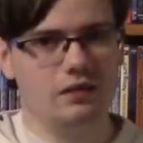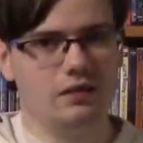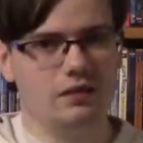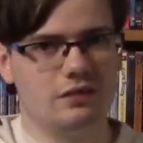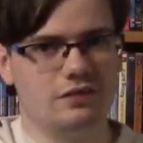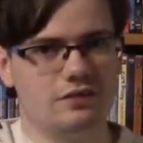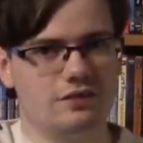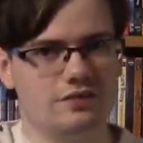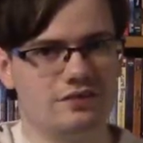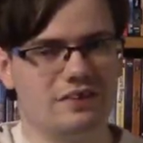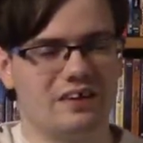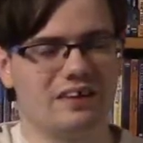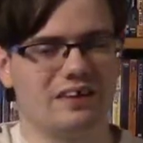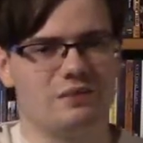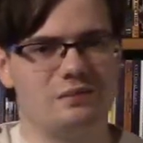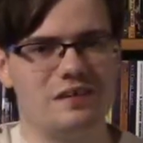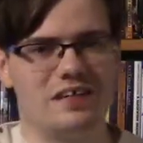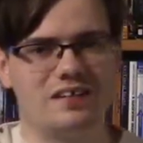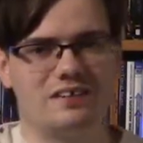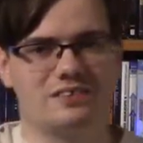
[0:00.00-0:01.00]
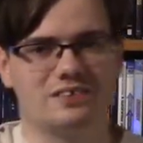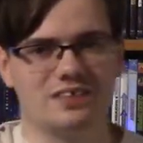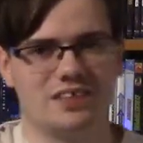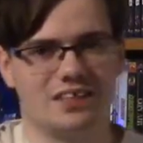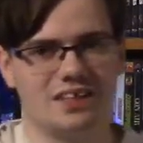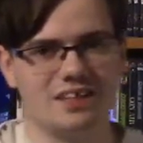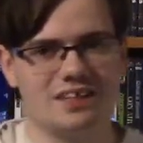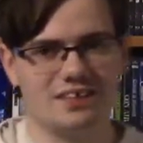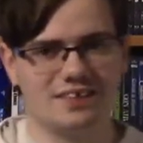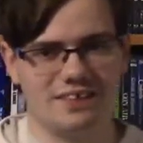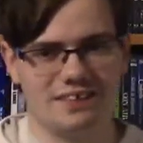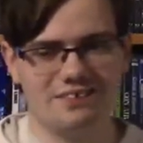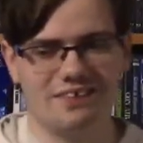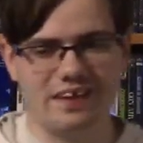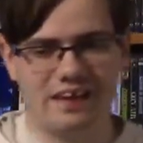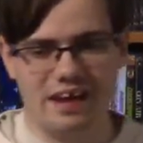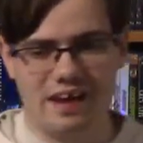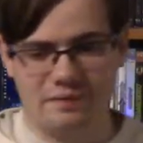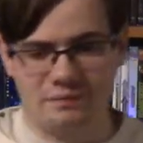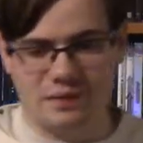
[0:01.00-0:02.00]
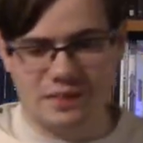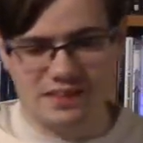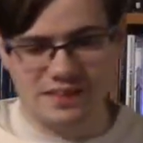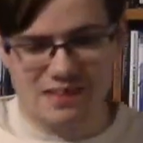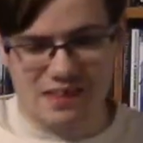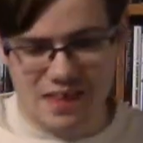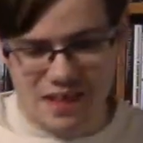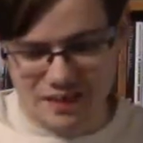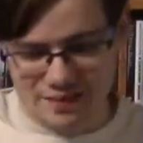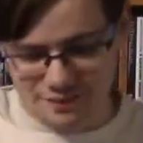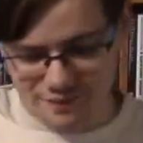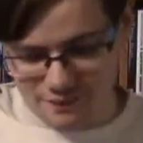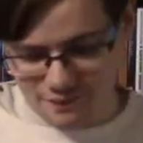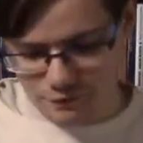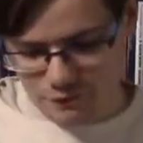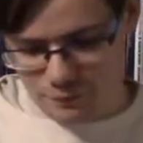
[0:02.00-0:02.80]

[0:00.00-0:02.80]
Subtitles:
So it ought to be interesting to see what happens there.